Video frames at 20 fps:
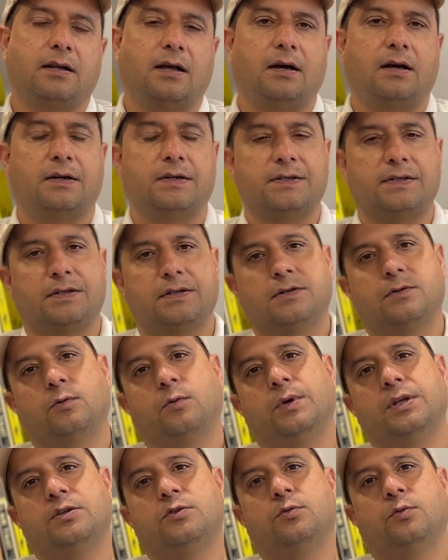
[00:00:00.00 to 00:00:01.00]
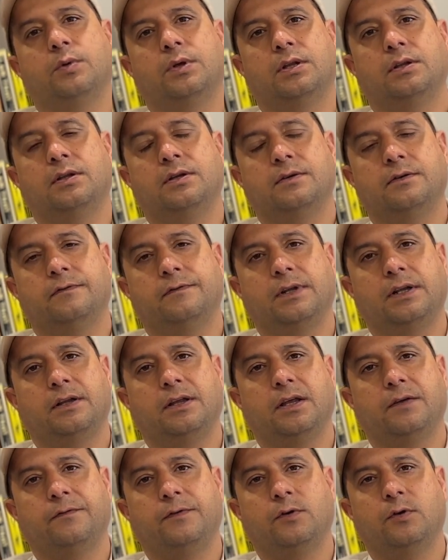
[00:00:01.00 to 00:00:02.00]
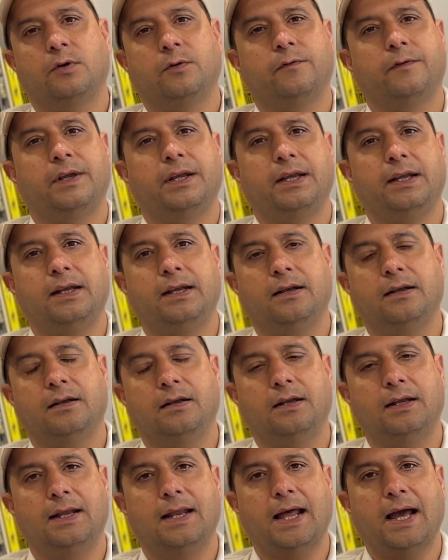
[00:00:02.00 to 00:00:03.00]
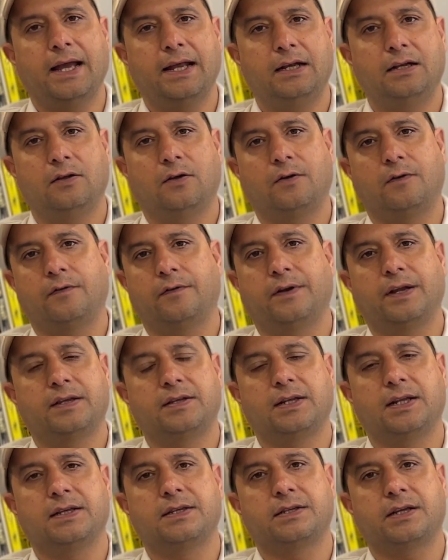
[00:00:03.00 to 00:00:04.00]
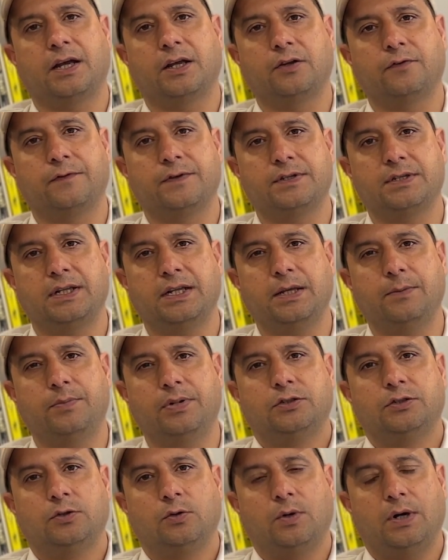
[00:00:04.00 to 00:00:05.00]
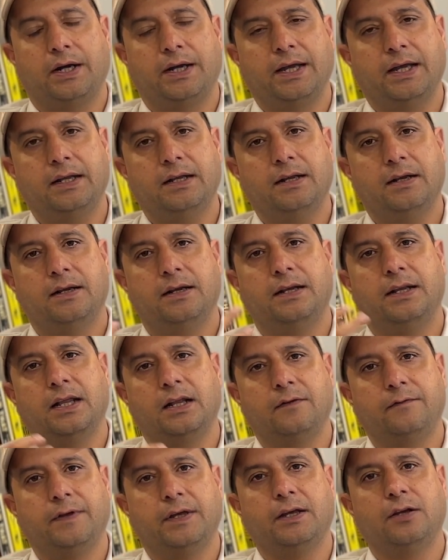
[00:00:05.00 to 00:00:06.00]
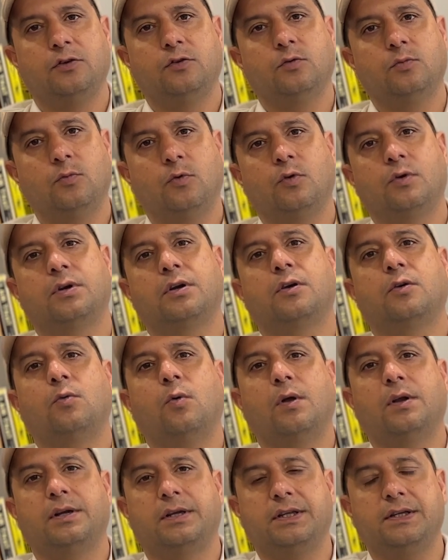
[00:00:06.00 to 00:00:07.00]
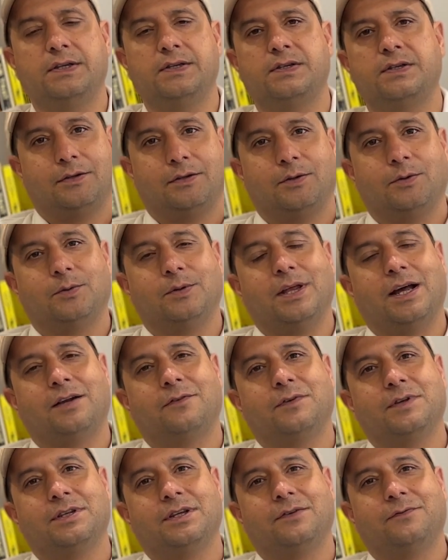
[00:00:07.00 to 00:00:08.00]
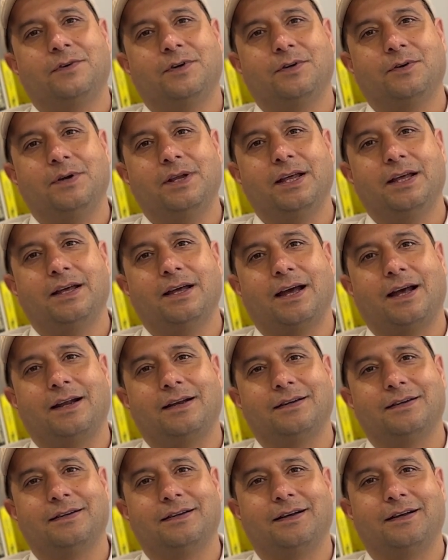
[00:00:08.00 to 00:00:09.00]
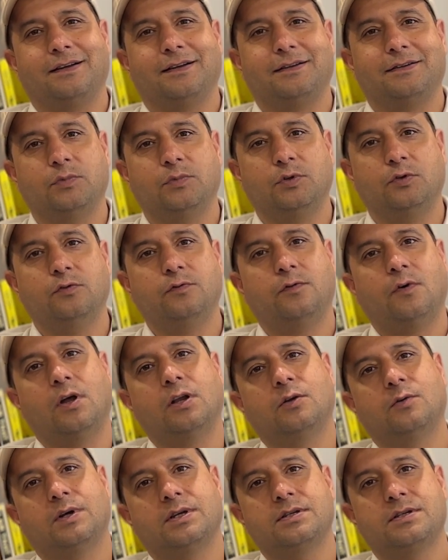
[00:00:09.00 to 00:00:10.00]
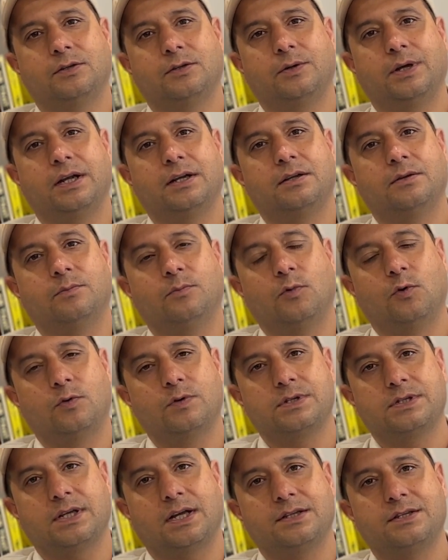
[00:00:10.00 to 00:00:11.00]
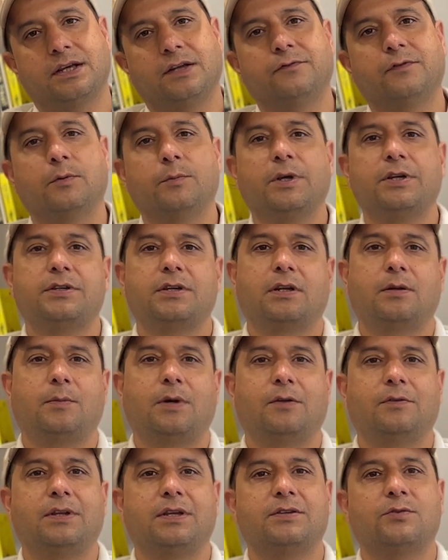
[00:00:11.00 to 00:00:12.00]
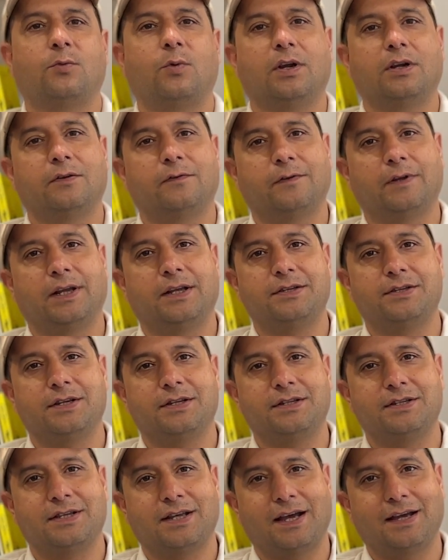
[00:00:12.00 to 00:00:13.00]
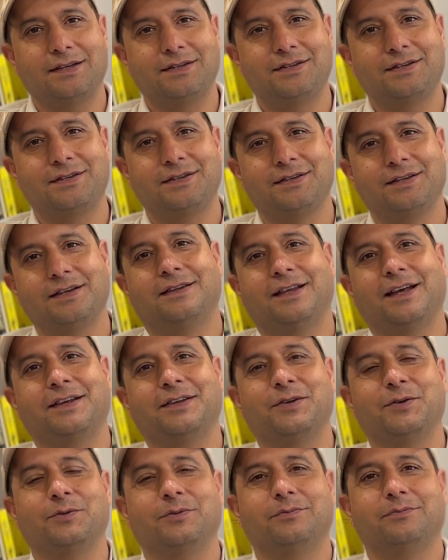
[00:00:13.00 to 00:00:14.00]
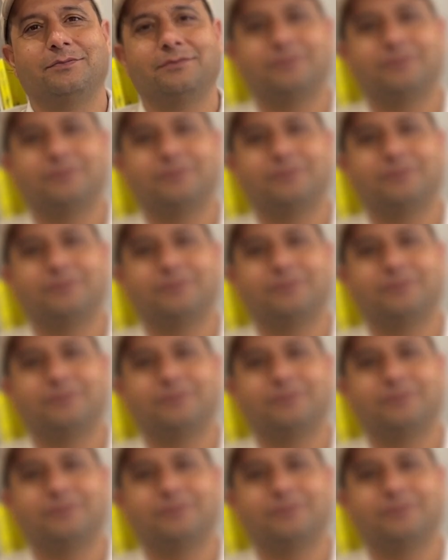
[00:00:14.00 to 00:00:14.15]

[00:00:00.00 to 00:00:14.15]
hours, which will, will give you a very light or restless kind of a sleep. So again, delving into more qualities. So that was it for today and uh, do follow us to get more such information about this wonderful ancient science. Thank you.